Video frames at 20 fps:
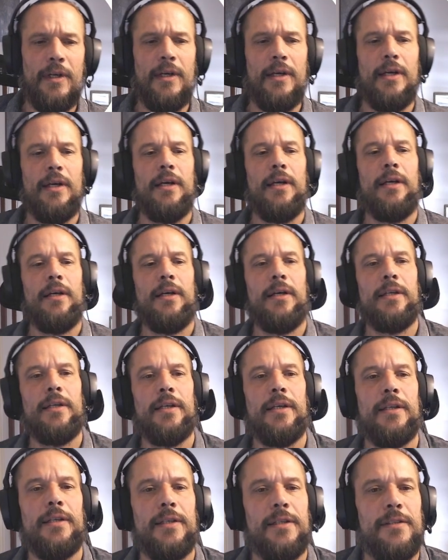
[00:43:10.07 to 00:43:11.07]
Ah,
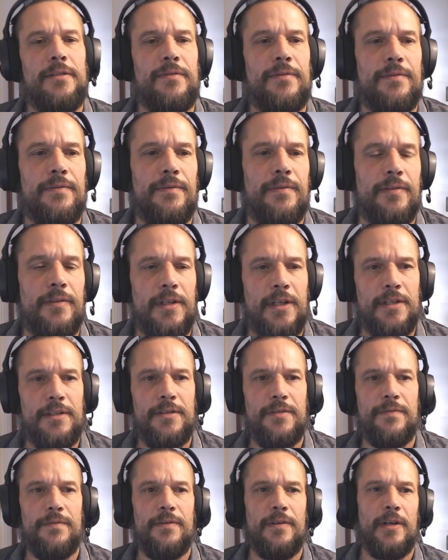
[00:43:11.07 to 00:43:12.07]
yeah, that's
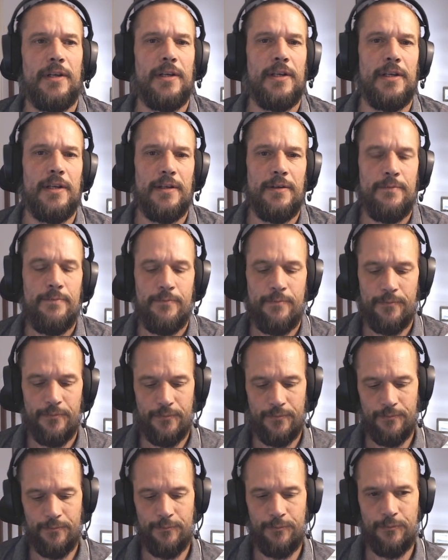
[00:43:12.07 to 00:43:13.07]
funny.
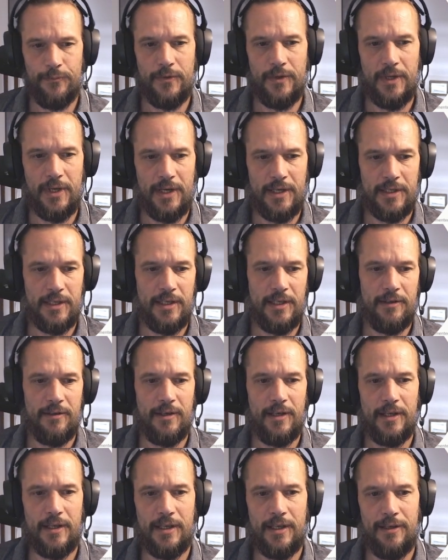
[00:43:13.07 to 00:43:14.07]
I
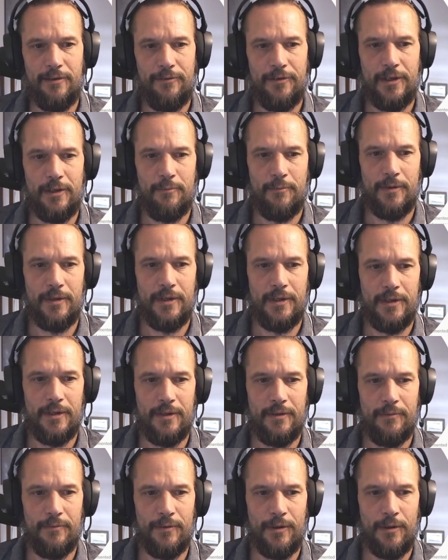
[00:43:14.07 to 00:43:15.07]
gave them
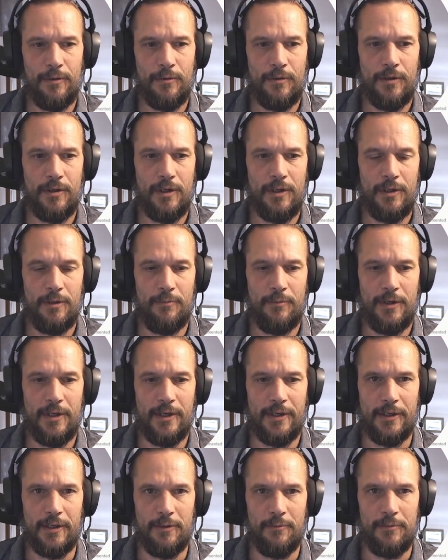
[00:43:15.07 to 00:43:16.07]
the row column
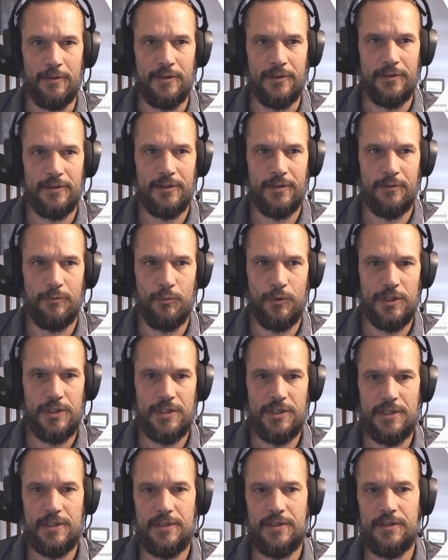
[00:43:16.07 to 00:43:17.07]
argument, which
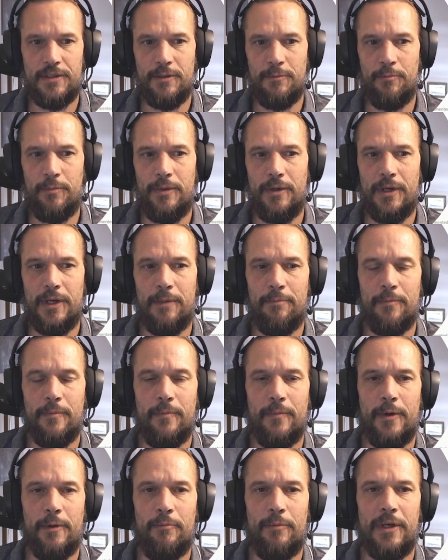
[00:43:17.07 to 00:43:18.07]
isn't
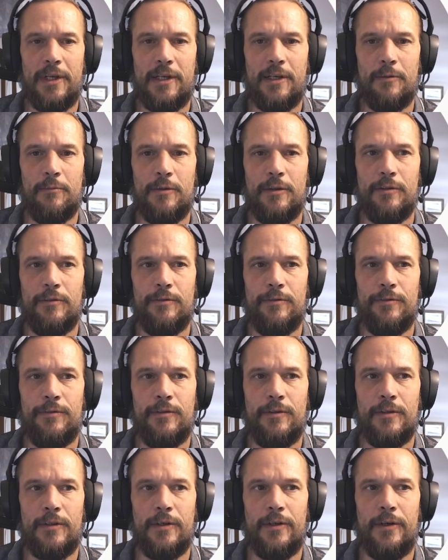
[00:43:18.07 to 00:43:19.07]
applicable
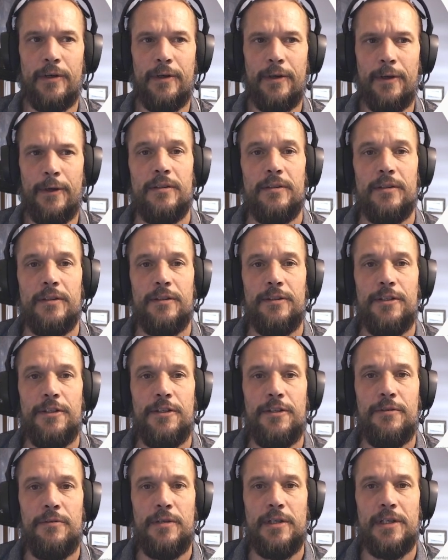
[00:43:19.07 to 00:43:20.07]
for the
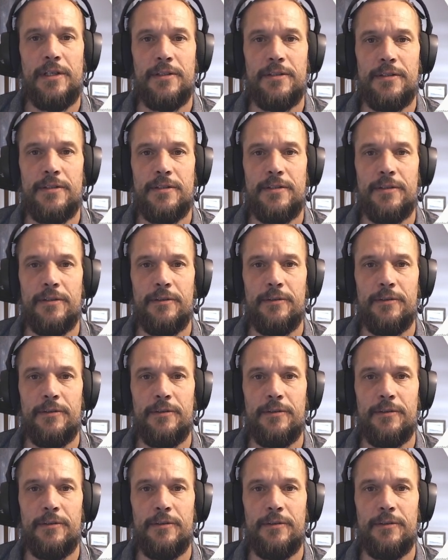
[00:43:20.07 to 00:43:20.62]
units.